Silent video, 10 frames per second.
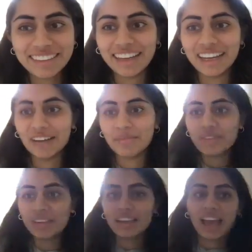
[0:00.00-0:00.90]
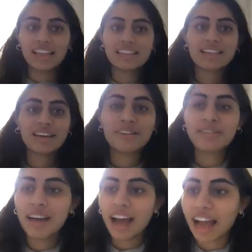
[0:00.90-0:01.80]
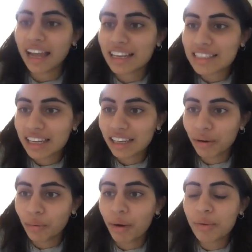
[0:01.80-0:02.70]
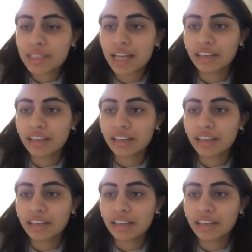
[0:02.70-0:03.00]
And so I guess, like, what was that